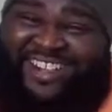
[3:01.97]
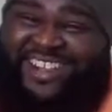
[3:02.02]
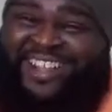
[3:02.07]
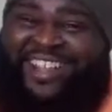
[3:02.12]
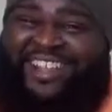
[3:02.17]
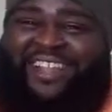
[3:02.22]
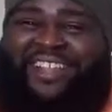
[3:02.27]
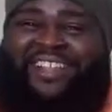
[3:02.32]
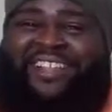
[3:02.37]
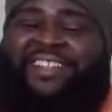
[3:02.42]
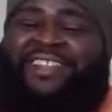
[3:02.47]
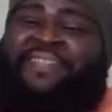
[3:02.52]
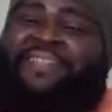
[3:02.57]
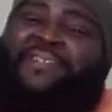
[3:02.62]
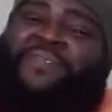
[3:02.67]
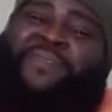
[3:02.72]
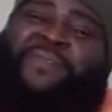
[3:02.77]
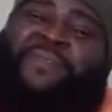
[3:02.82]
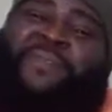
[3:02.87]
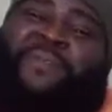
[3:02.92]

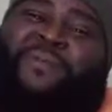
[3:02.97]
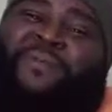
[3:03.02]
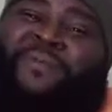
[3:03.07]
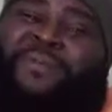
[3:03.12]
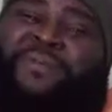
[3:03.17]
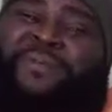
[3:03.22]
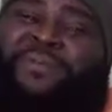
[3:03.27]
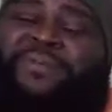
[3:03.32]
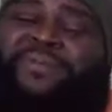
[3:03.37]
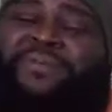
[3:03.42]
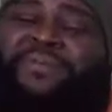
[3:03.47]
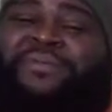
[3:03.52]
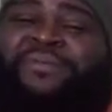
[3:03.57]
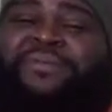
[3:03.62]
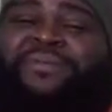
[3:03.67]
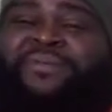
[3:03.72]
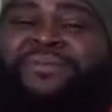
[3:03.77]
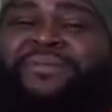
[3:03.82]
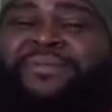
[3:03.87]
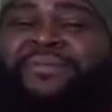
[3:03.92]

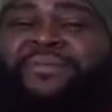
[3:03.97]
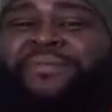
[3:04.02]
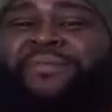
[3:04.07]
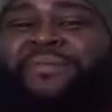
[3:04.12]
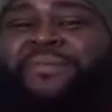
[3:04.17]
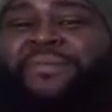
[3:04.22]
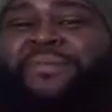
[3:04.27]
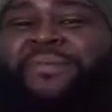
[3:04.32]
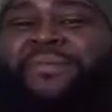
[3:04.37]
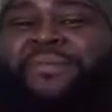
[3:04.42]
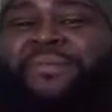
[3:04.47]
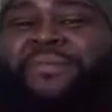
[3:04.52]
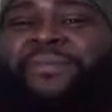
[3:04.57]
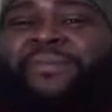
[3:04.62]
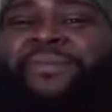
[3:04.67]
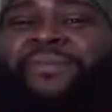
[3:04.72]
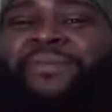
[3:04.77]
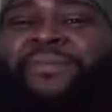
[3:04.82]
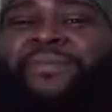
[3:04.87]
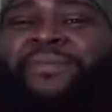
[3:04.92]

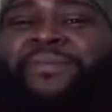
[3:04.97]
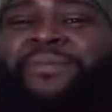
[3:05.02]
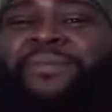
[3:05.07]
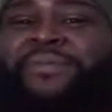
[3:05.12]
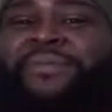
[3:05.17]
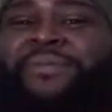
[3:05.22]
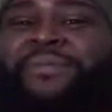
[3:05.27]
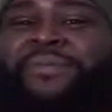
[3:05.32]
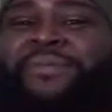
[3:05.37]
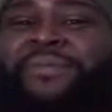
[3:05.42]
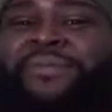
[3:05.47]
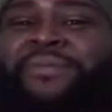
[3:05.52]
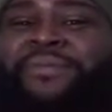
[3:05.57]
No words are spoken by the person on screen.